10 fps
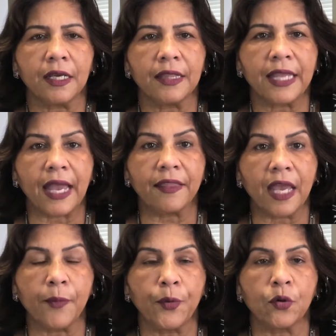the
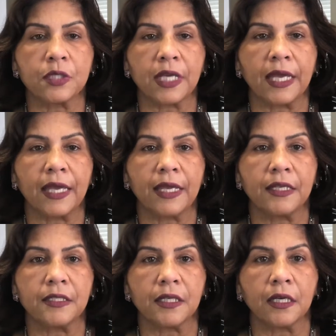airport,
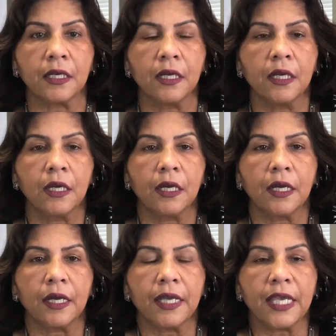and
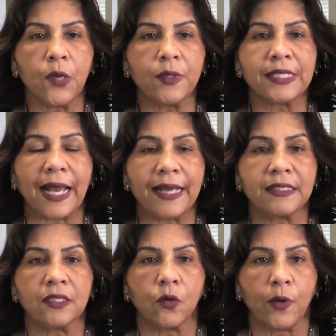he was
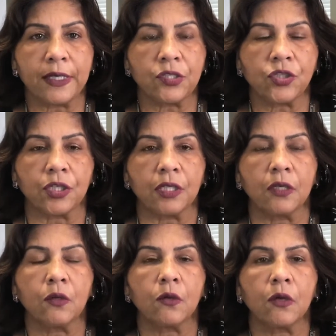asked the question,
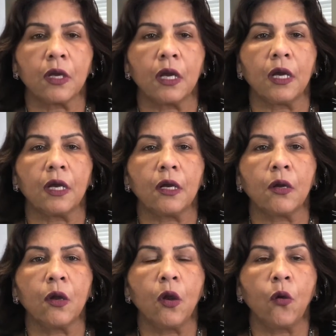
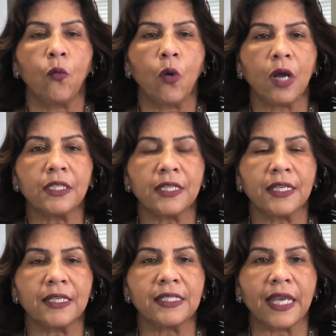what
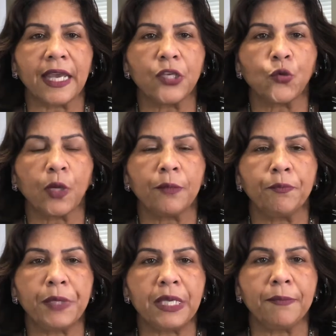is
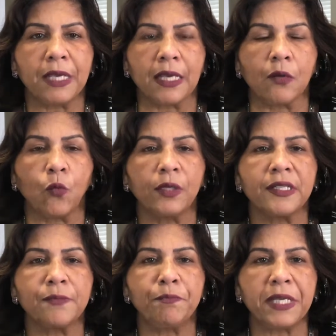H-1B mean? What
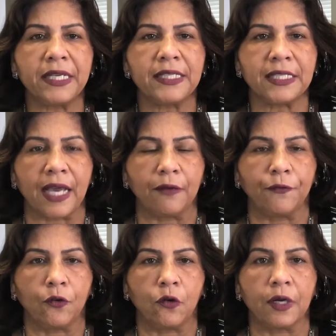does B stand
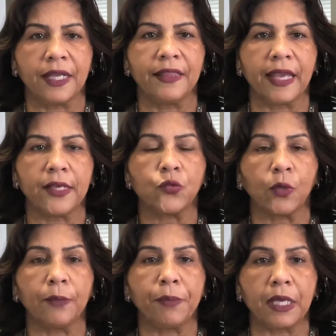for in the
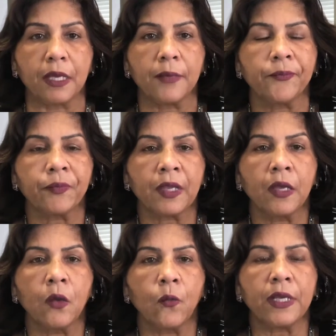H-1B?
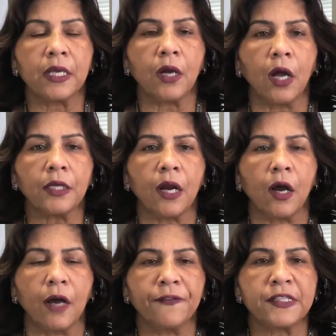When he called our
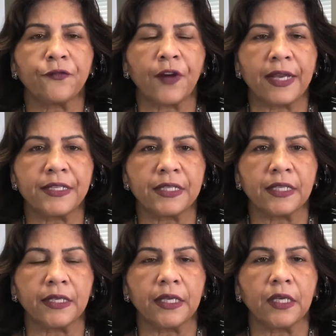office
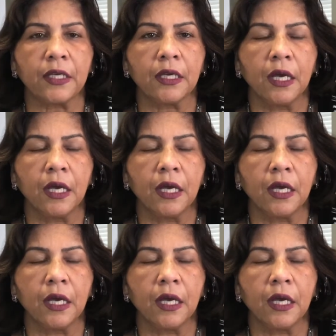frantically,